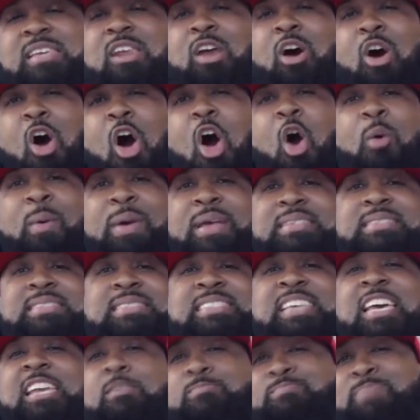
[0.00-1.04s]
to always
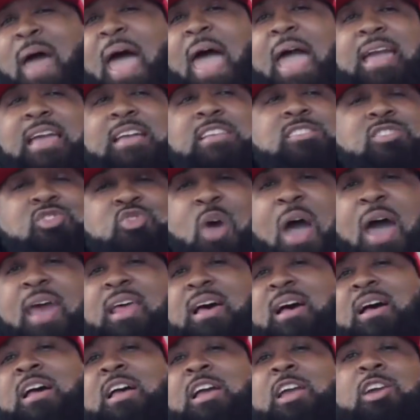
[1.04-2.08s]
sit back and try
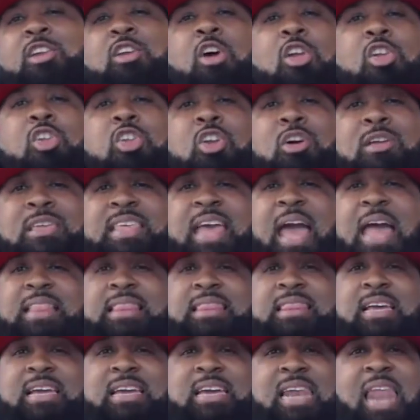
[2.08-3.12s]
to, you know, look at
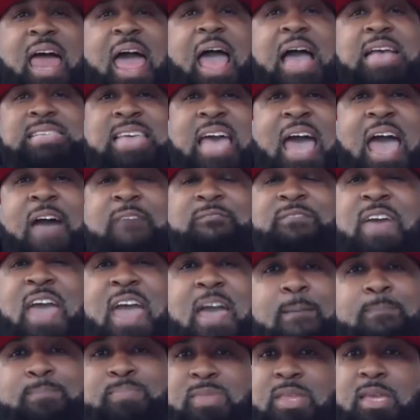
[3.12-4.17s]
the glass half
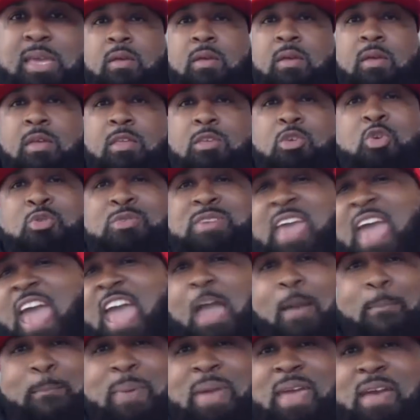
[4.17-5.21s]
empty? You
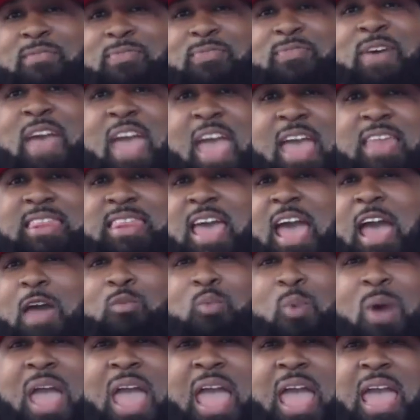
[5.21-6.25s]
can't be a fan
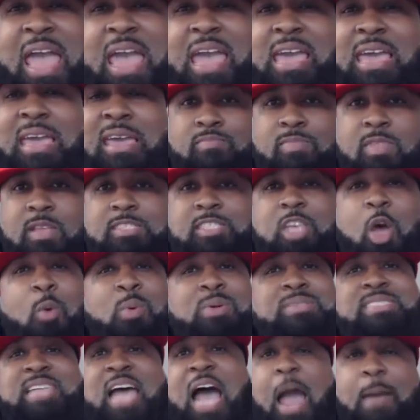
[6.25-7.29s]
that way. So
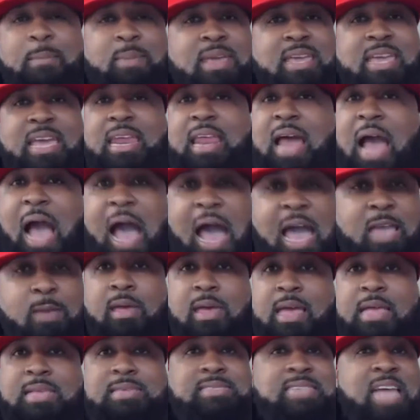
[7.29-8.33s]
it's time to get hype.
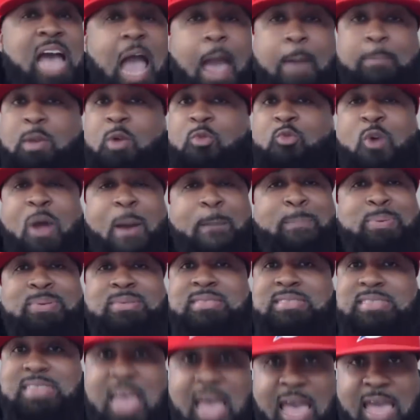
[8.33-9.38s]
It's time to
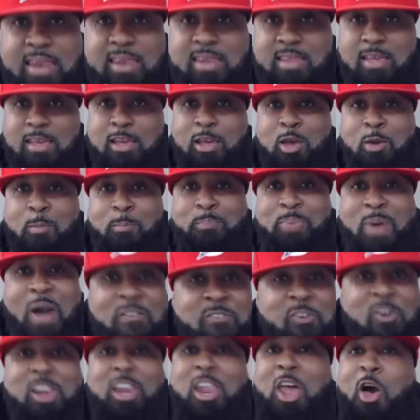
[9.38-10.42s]
represent
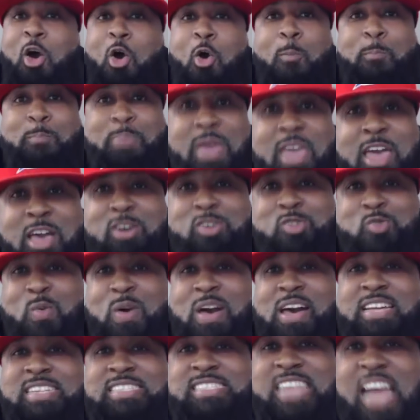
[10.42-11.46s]
Buffalo Bills.
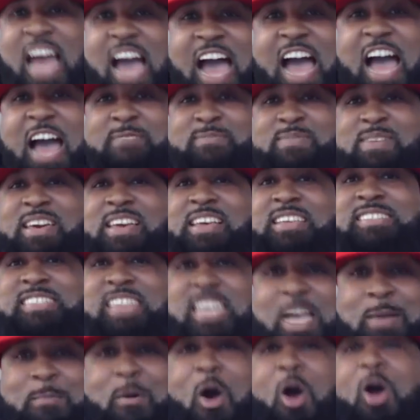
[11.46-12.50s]
What time is
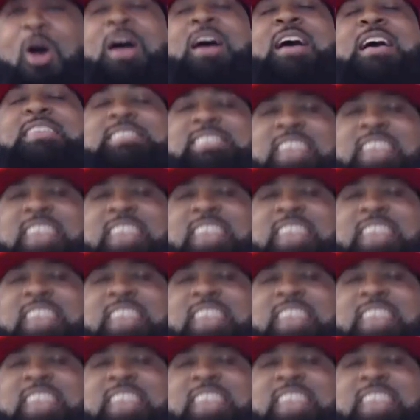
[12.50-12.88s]
it? Come on, it's